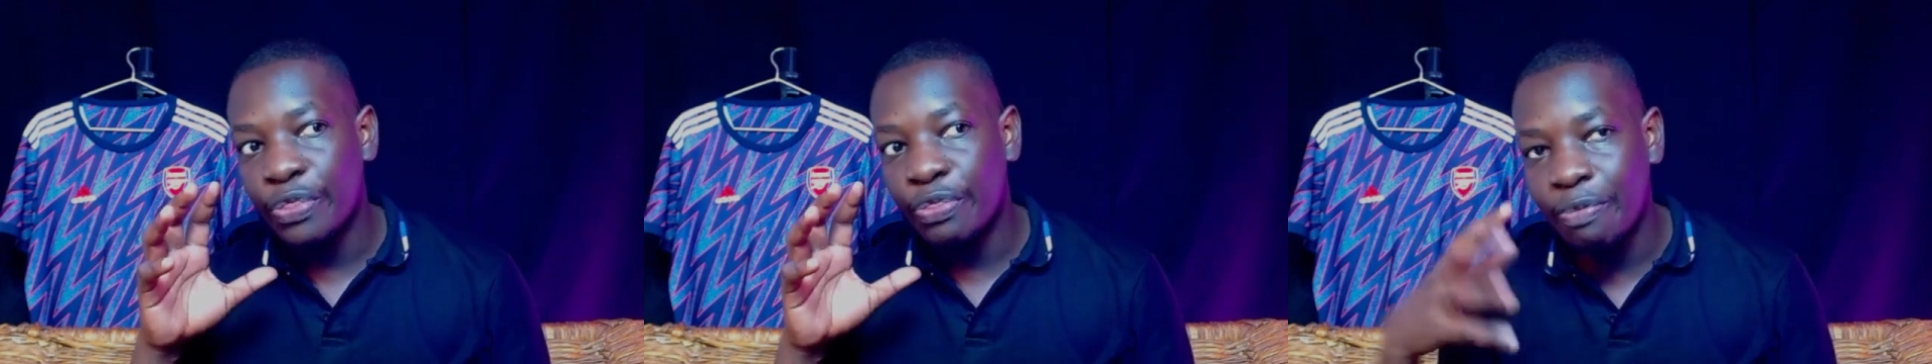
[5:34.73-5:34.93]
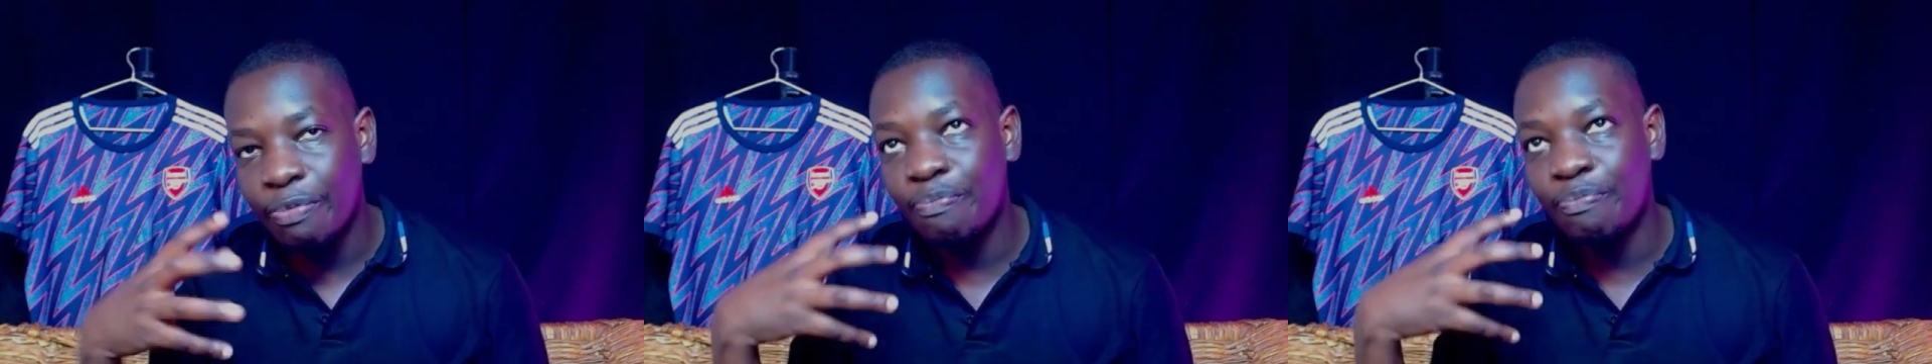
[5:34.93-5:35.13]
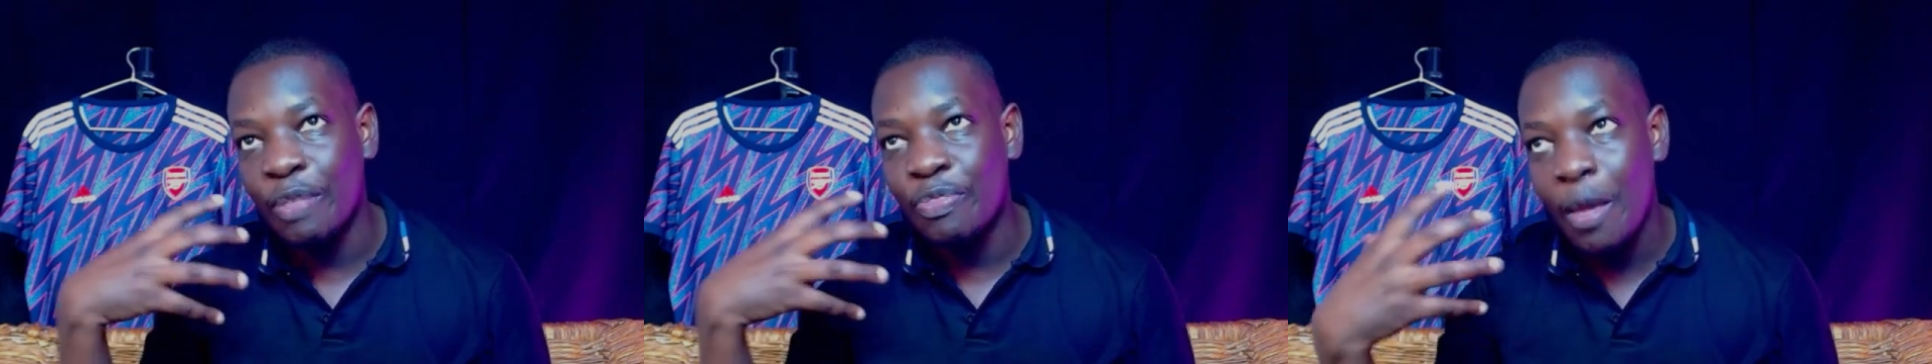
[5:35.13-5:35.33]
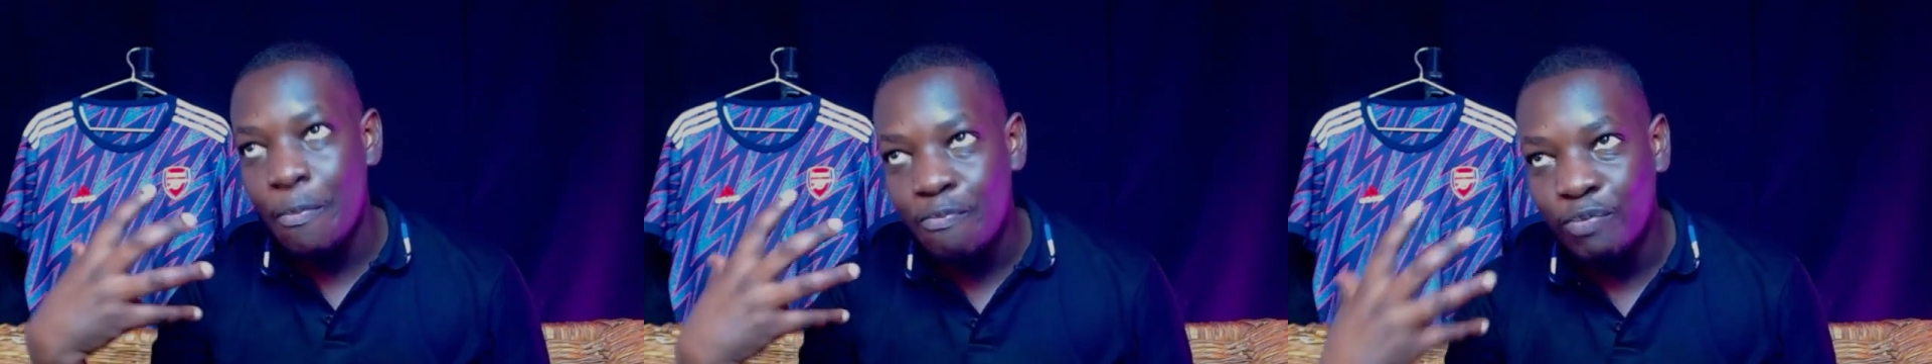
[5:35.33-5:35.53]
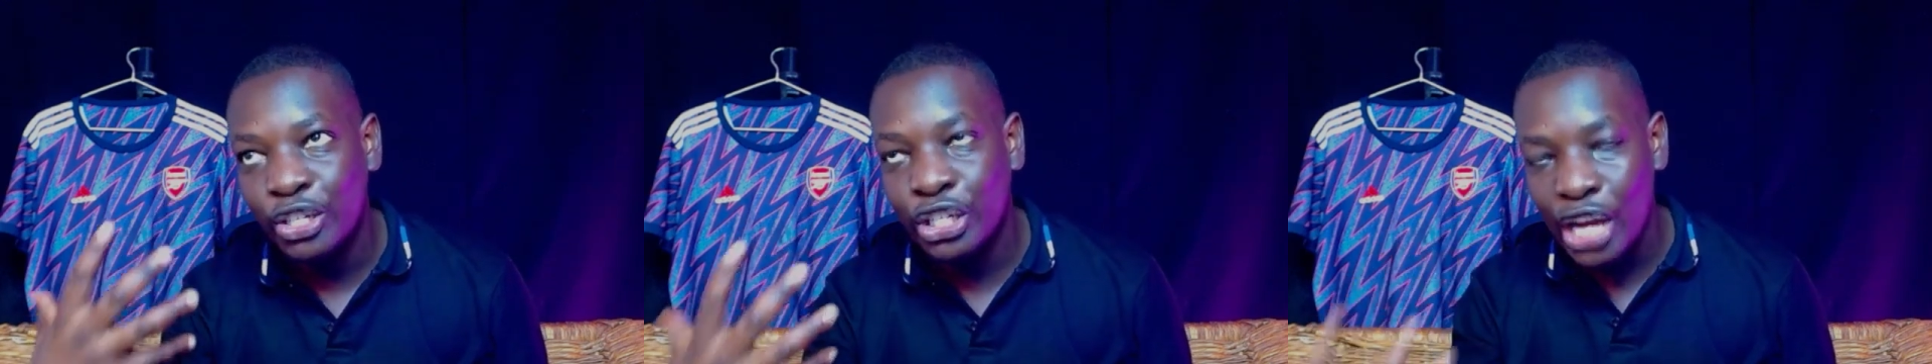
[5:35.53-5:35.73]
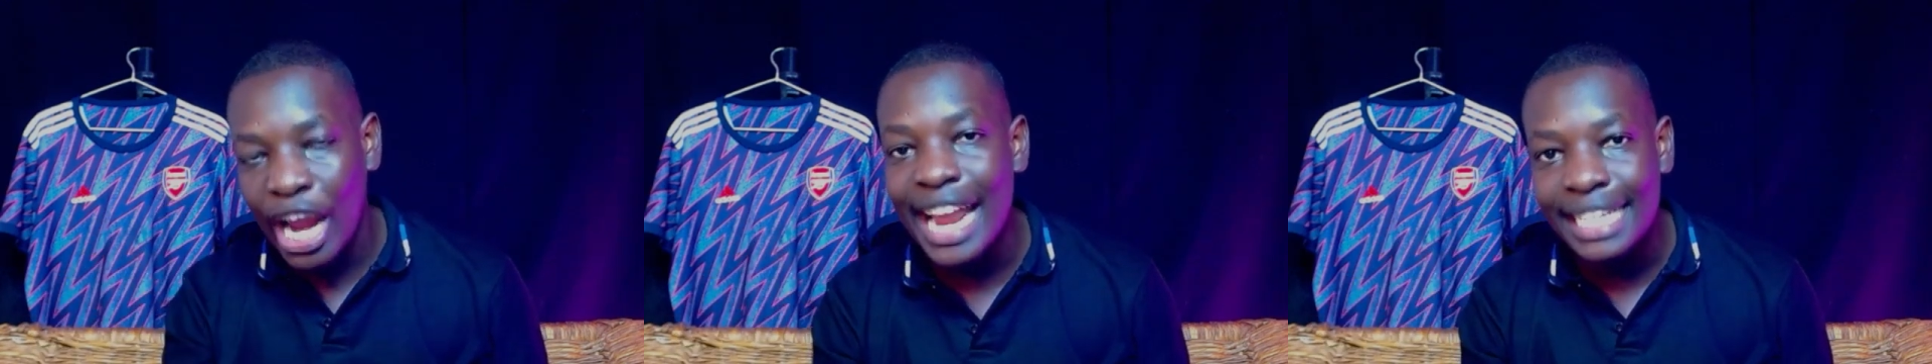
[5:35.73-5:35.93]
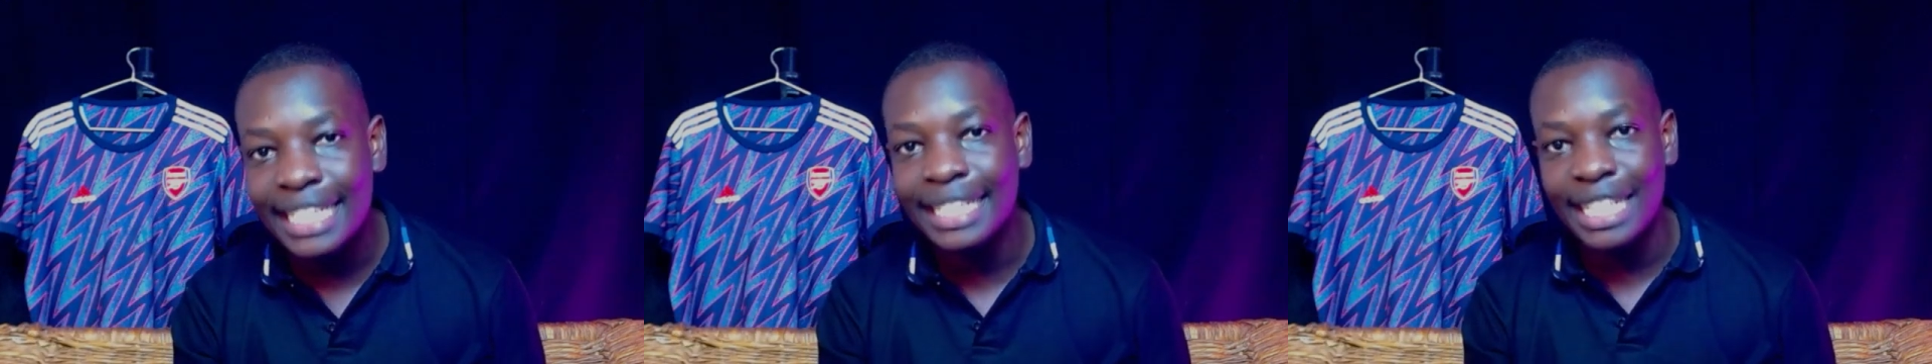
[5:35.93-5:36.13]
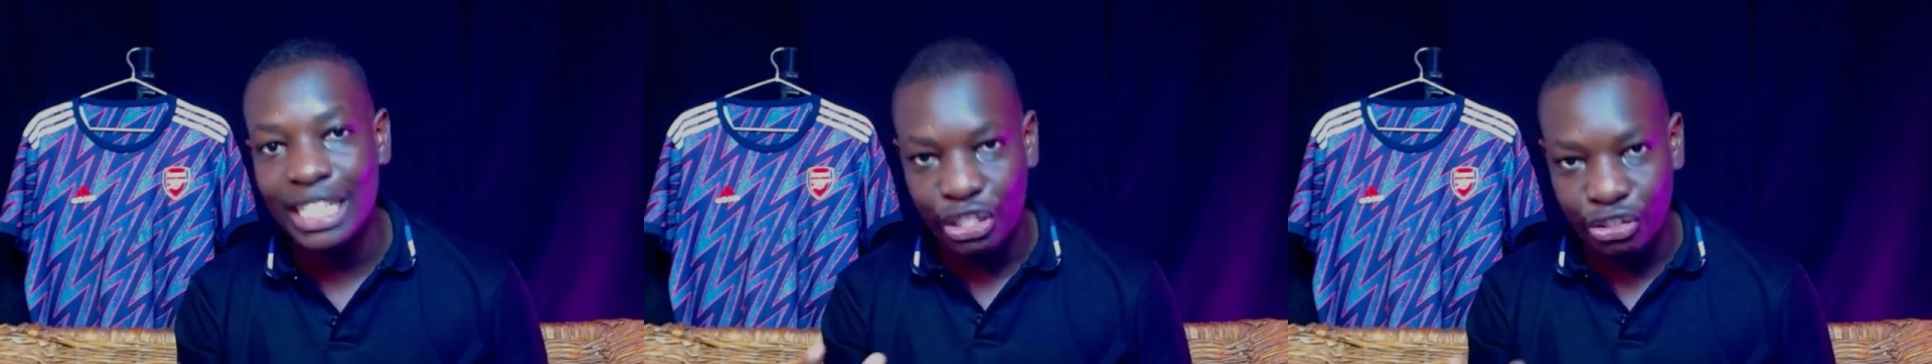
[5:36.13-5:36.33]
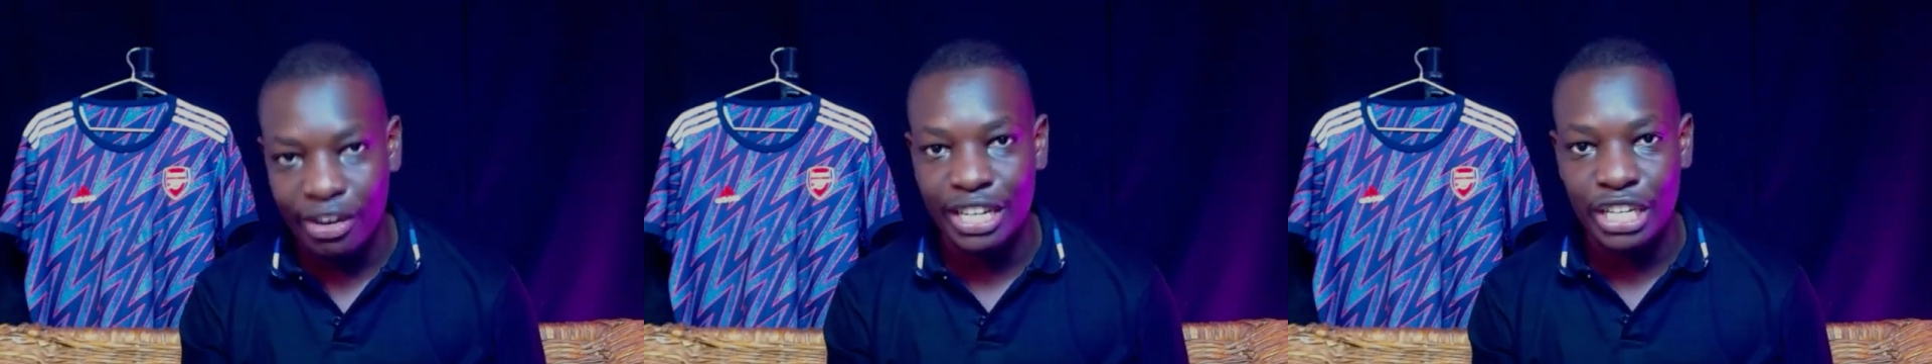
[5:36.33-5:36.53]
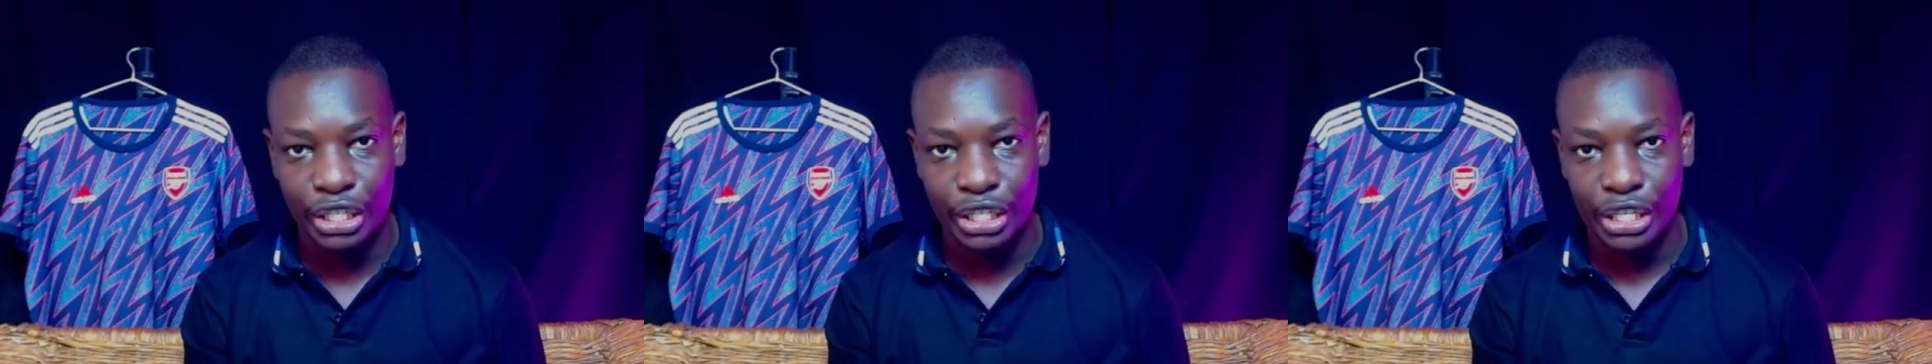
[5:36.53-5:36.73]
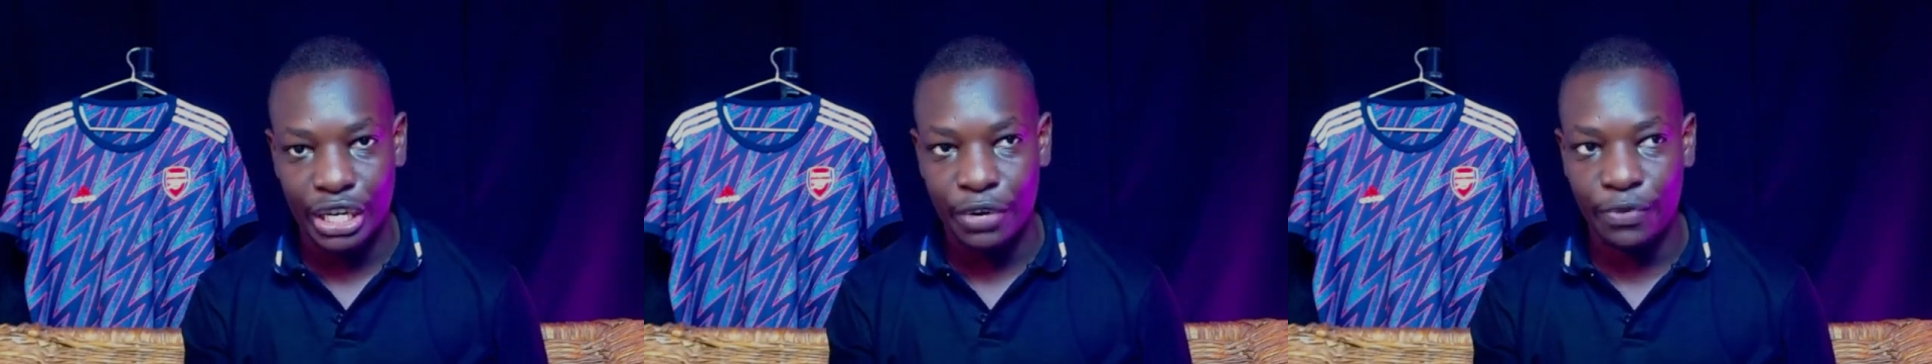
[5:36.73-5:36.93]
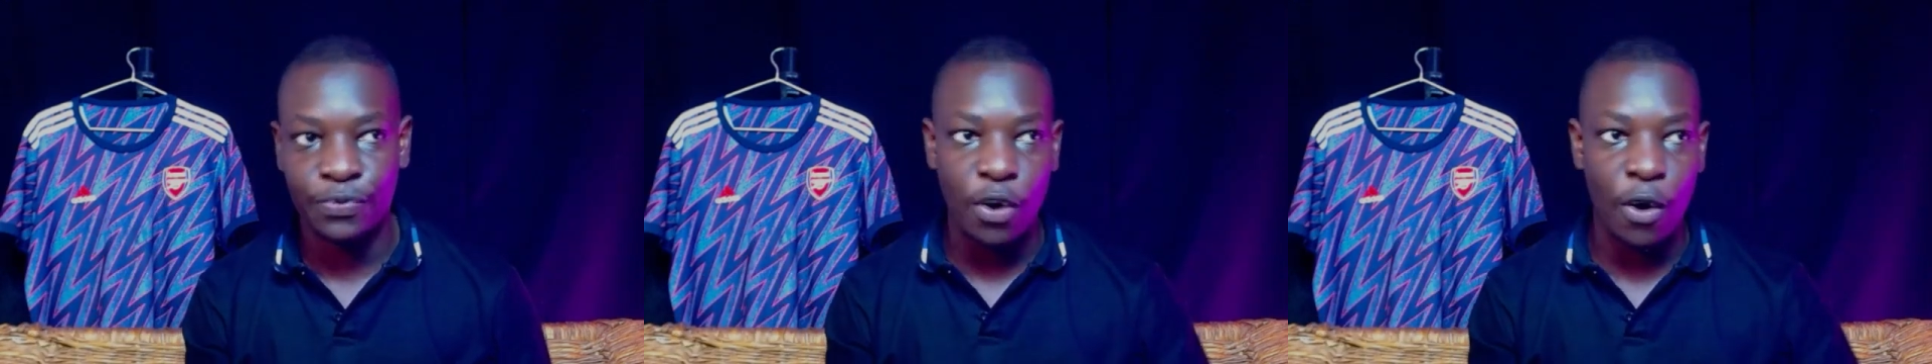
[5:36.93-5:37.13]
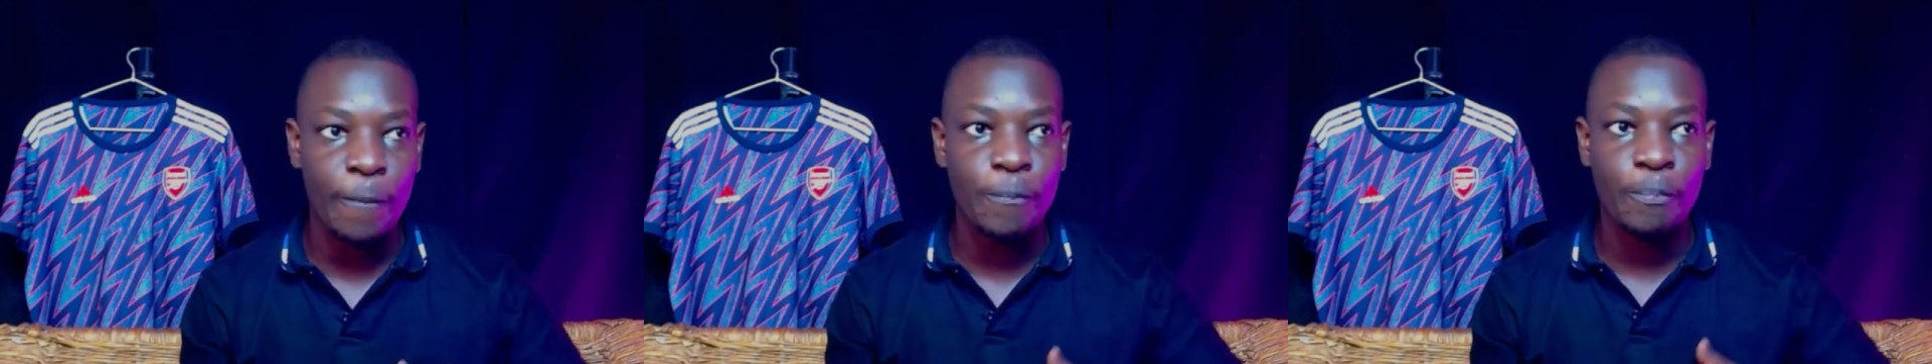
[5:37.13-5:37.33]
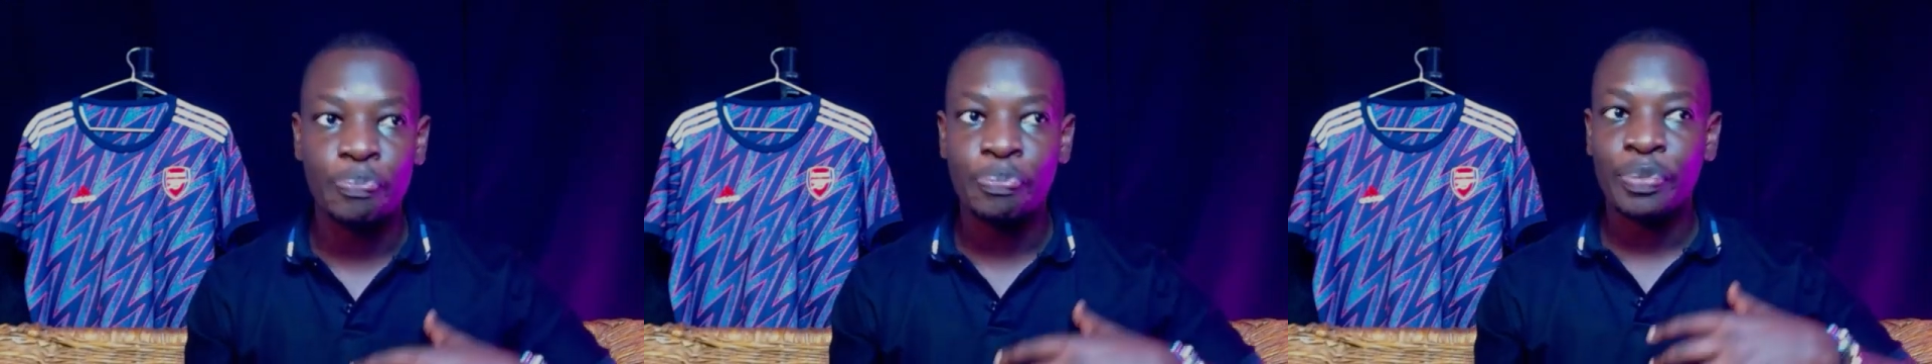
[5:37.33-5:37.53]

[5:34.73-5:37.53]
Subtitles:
they changed the strategy from